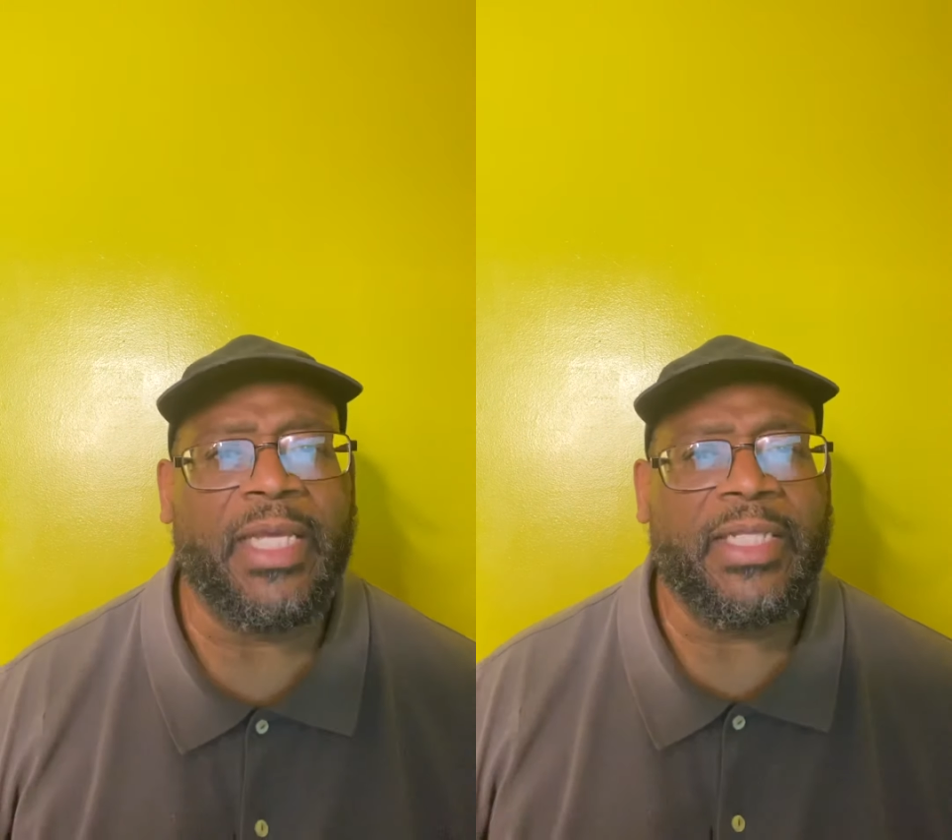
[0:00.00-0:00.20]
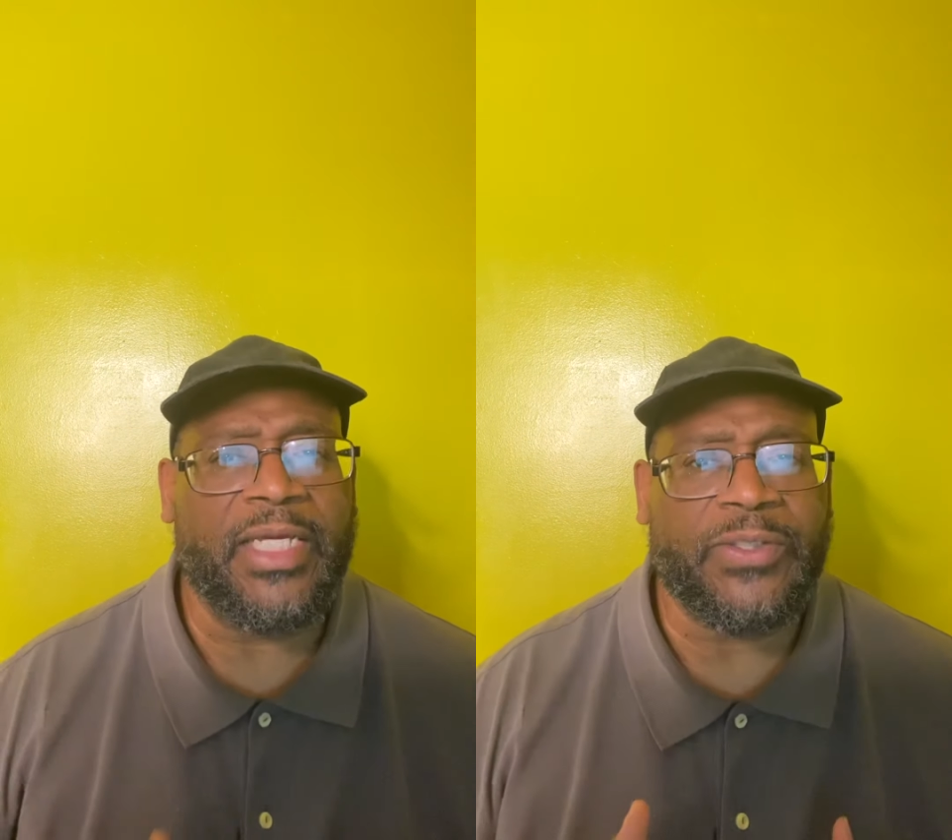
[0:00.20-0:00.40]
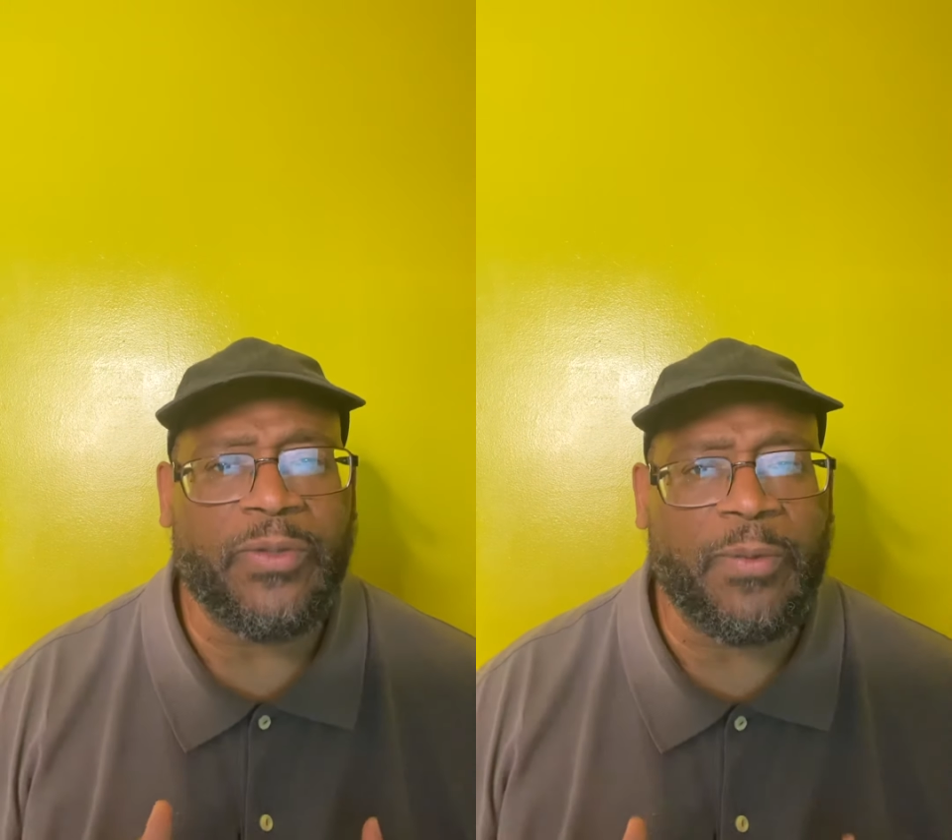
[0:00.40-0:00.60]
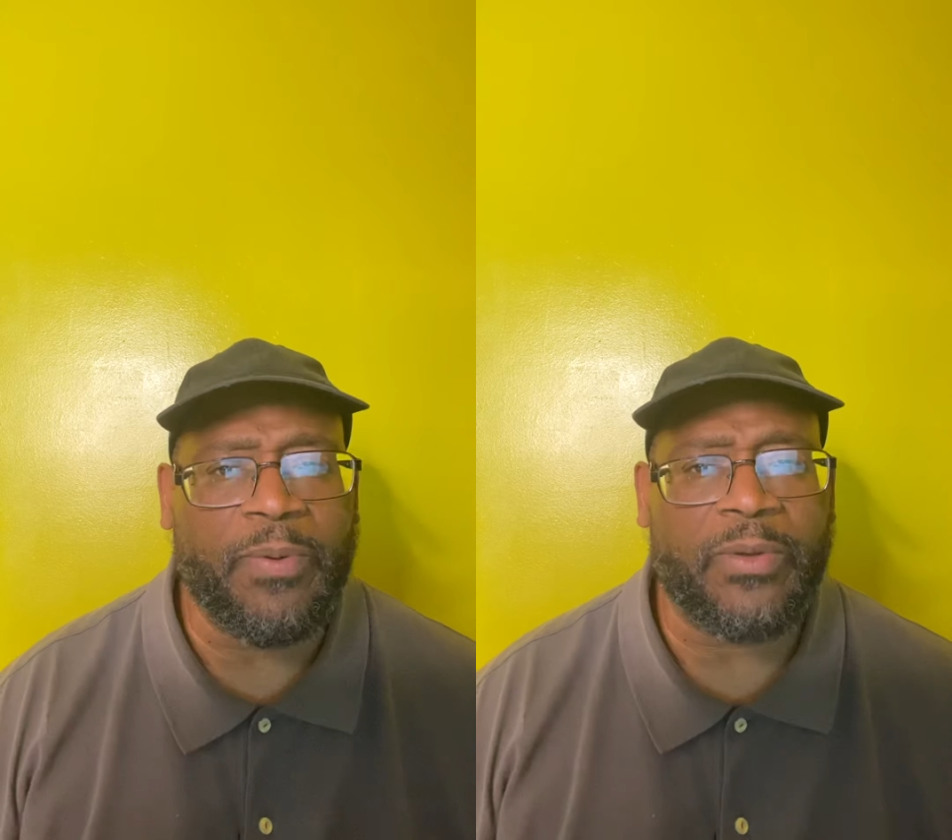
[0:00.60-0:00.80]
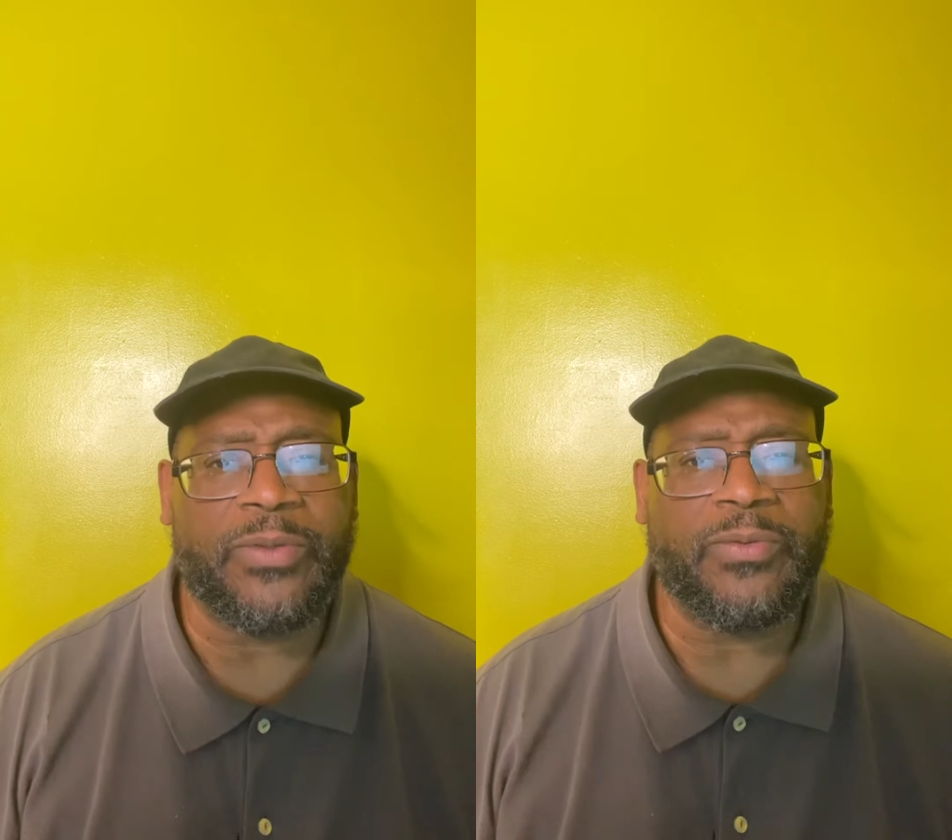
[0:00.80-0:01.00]
That's your
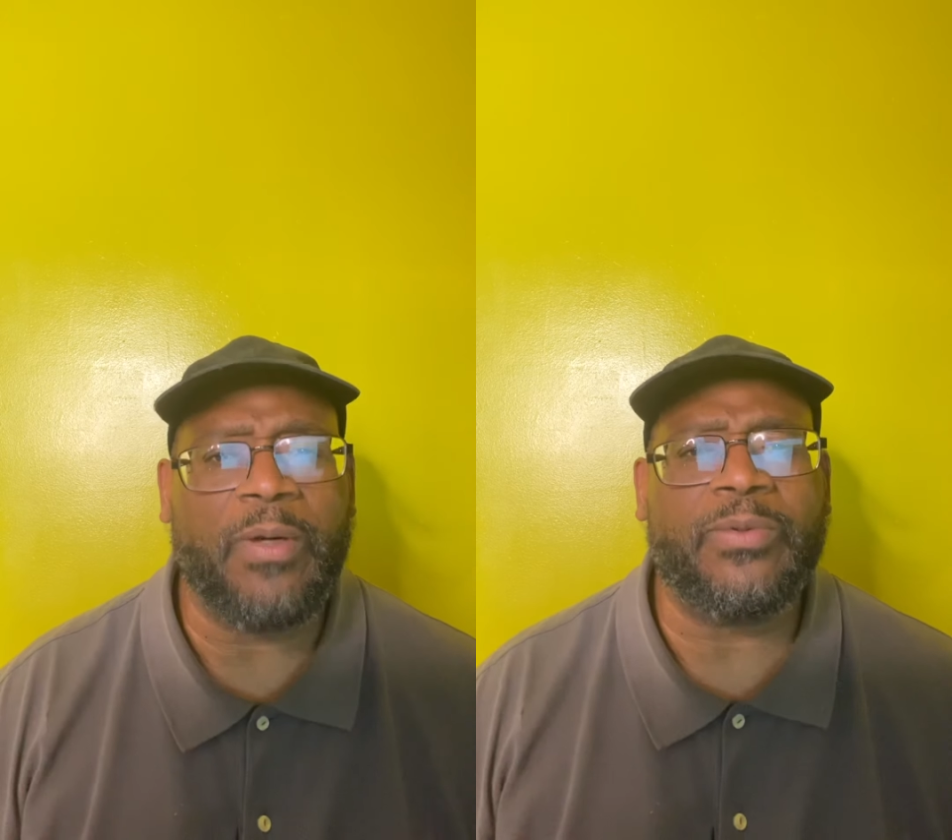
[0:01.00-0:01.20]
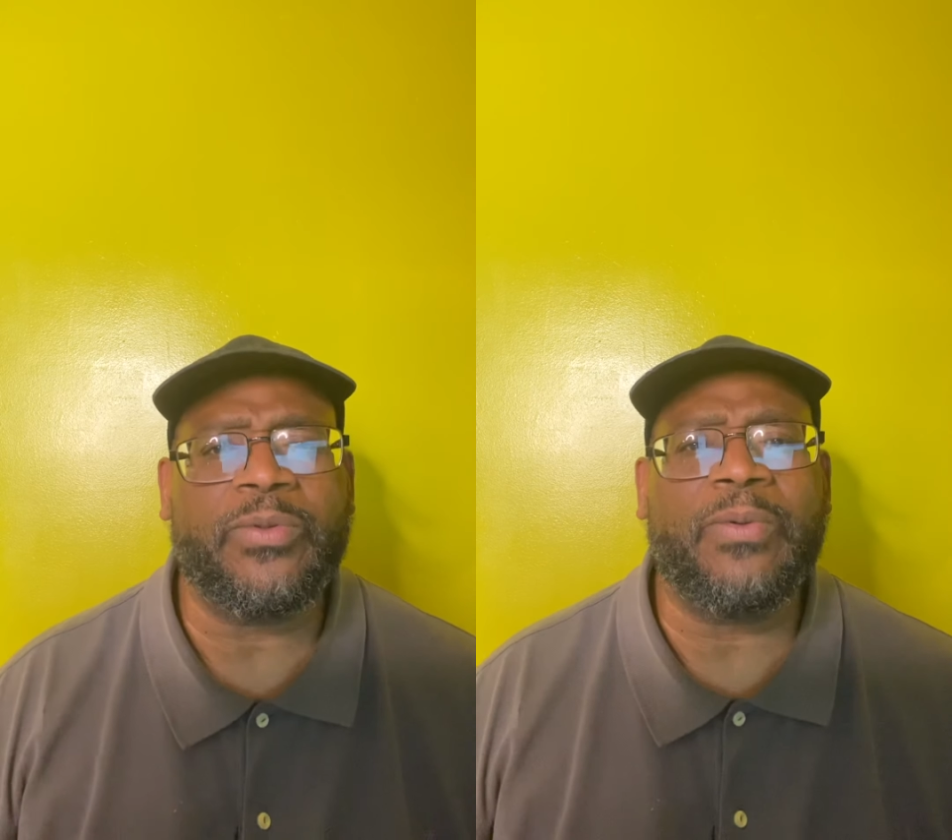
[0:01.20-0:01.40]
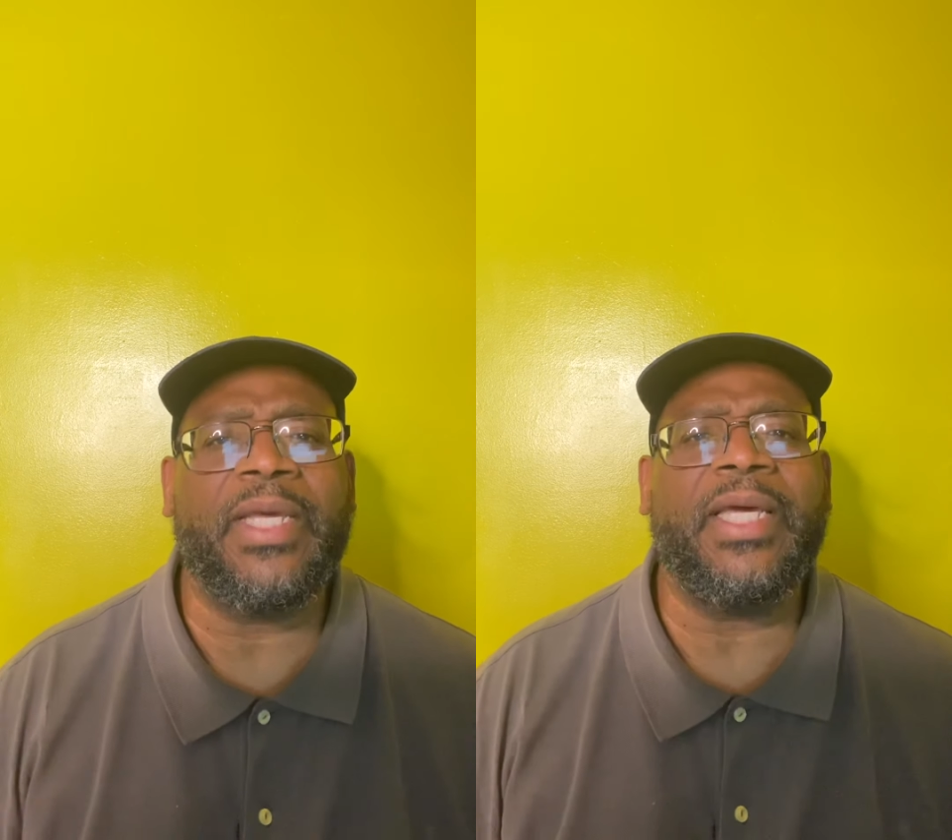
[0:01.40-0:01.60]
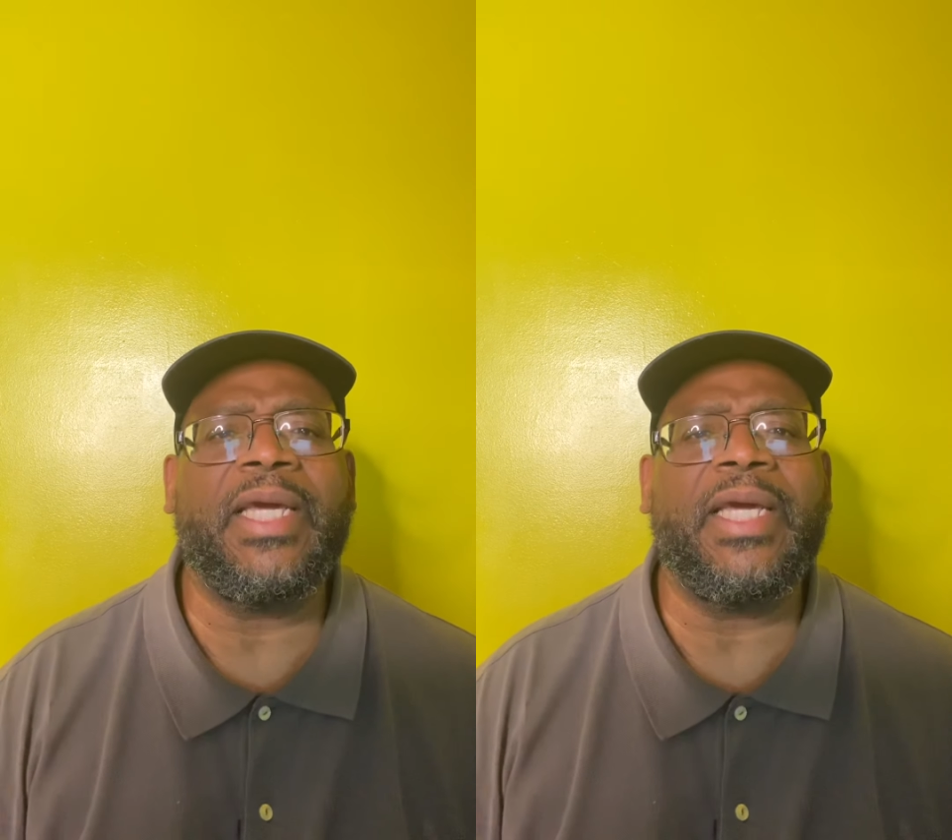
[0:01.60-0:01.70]
personal struggle. Don't let